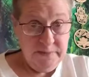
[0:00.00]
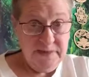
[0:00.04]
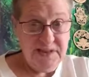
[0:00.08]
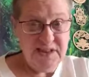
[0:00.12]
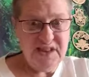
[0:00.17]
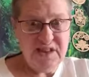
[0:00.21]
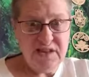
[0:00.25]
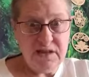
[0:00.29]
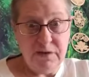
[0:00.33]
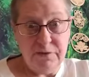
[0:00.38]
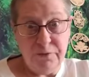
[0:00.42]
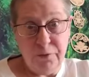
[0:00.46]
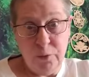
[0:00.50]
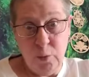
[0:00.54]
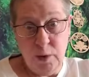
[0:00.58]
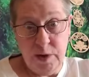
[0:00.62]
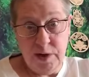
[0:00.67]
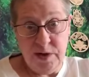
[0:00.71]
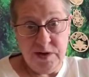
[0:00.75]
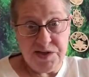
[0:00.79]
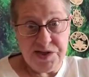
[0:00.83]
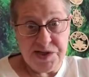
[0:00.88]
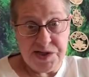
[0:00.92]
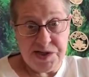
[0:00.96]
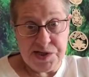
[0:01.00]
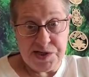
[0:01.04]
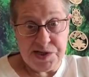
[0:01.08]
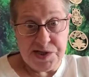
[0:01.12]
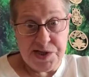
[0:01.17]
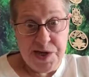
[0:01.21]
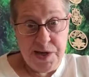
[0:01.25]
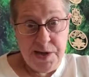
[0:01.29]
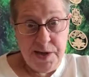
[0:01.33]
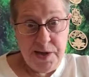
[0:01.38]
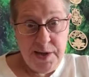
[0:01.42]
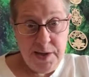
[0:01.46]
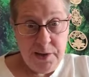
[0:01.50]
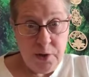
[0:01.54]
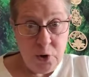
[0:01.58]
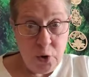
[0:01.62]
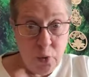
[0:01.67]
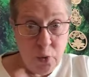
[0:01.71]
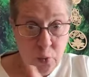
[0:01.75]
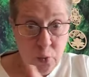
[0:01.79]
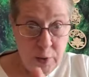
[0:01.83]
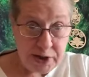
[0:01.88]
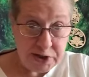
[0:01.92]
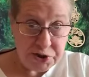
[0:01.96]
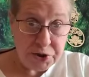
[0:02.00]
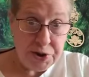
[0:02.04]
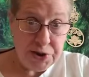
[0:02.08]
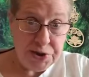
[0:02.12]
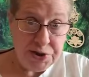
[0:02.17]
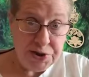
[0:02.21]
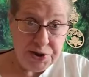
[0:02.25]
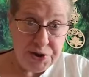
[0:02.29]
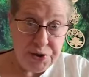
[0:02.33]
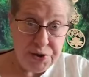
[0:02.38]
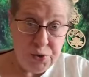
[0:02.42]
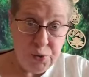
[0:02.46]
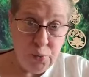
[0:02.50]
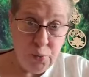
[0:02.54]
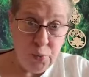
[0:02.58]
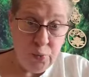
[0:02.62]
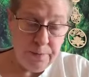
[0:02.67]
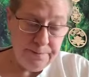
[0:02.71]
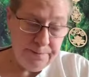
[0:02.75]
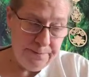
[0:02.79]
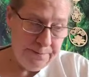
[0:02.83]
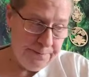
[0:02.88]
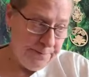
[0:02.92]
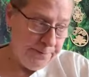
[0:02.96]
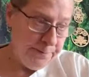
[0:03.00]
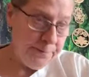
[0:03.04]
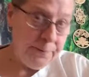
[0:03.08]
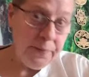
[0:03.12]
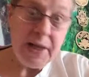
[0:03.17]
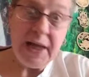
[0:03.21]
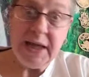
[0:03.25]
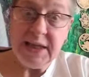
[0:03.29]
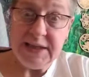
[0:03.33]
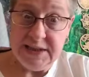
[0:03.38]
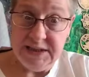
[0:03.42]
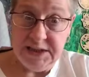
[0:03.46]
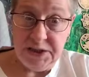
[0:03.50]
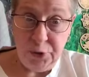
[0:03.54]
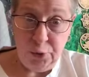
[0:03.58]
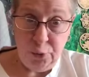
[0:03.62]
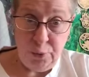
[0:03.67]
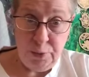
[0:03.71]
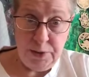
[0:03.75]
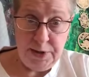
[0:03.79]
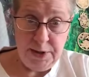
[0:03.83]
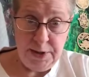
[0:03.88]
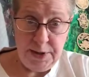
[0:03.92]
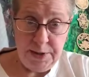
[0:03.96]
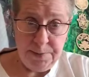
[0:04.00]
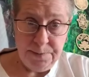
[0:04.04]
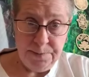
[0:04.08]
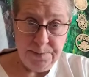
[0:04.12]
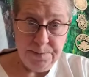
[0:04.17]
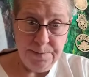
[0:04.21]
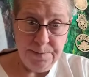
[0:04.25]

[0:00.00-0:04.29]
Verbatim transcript: Self-awareness is key and correction is due. literally.